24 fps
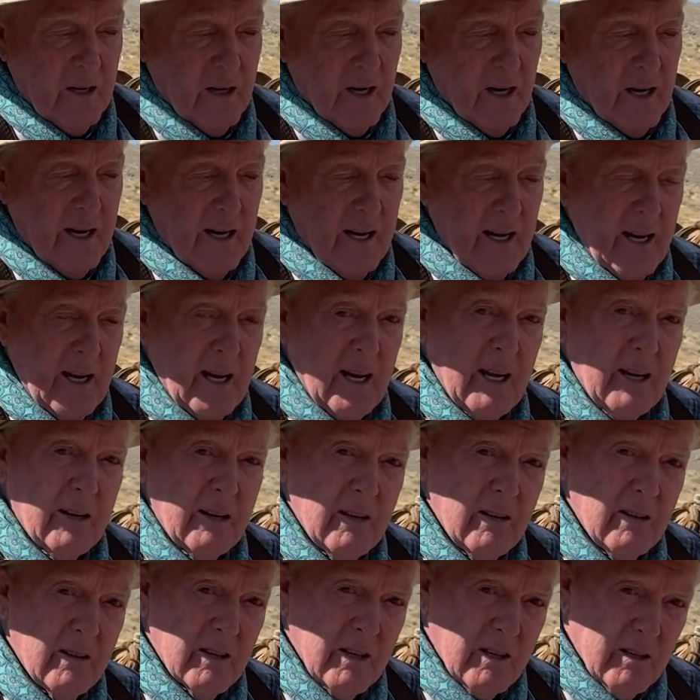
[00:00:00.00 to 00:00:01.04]
I
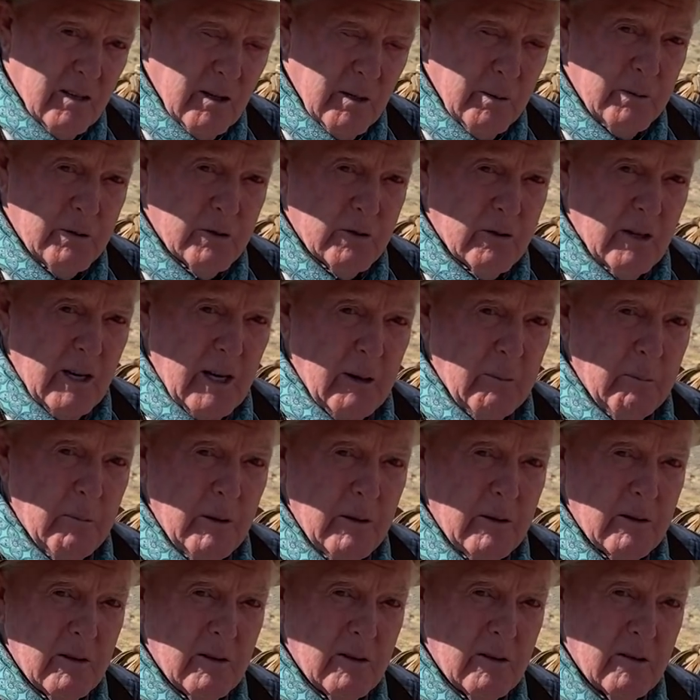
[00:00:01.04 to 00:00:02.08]
add the curb strap,
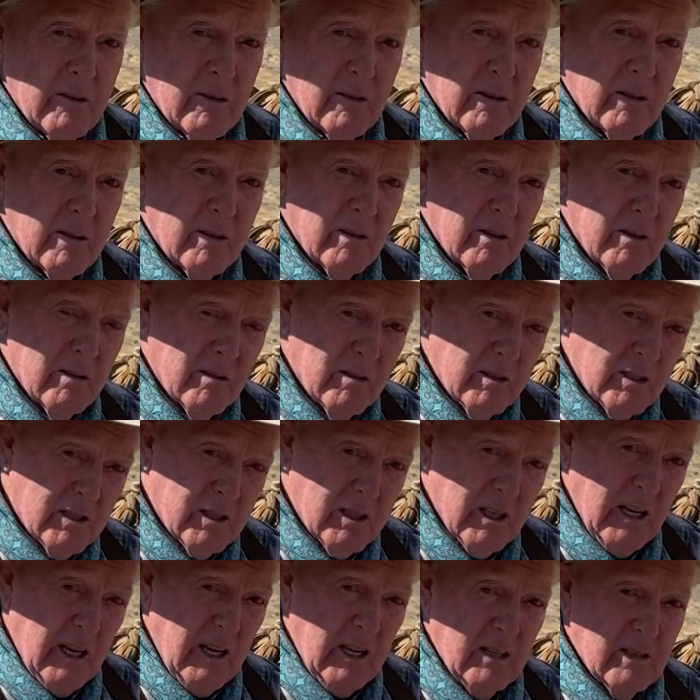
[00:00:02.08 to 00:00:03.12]
the
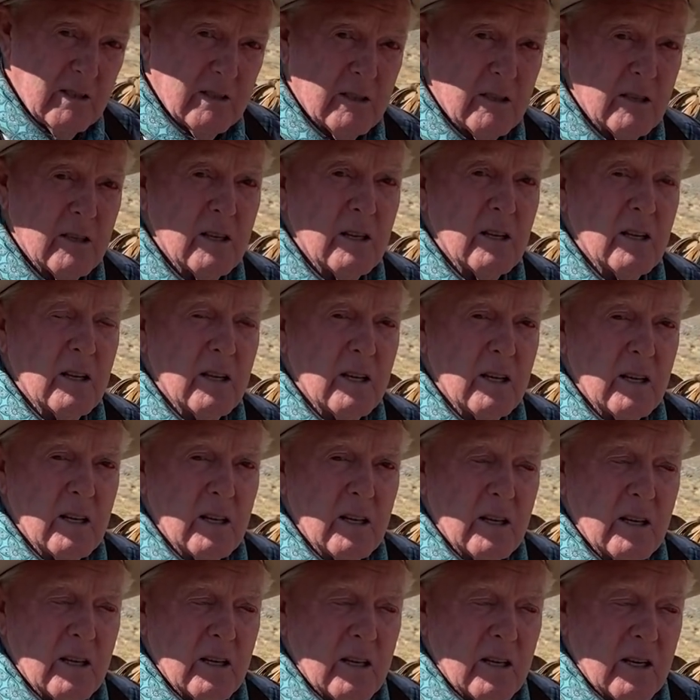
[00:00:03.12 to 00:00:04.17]
chains,
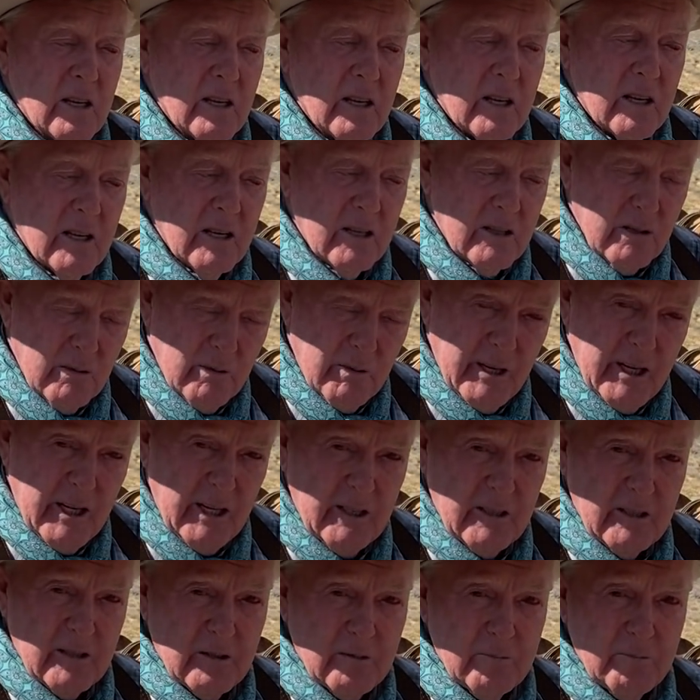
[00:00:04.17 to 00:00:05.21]
and the
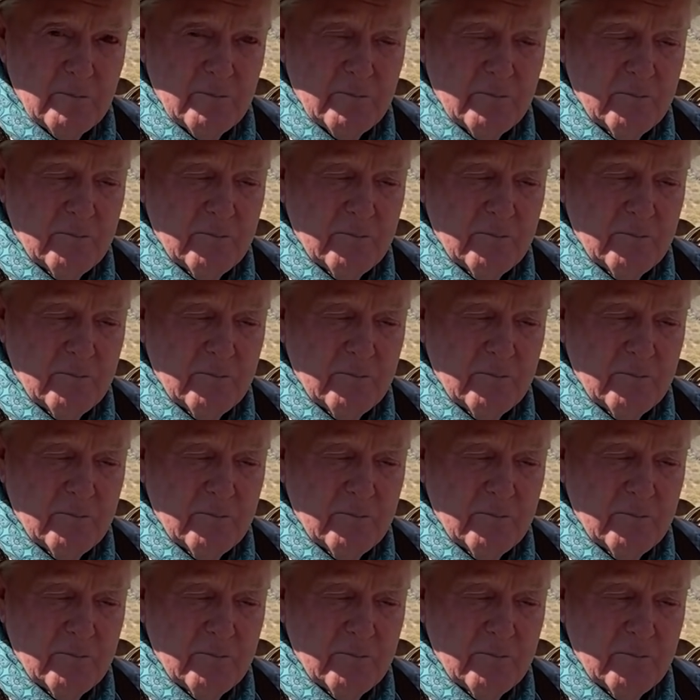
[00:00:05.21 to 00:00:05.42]
reins.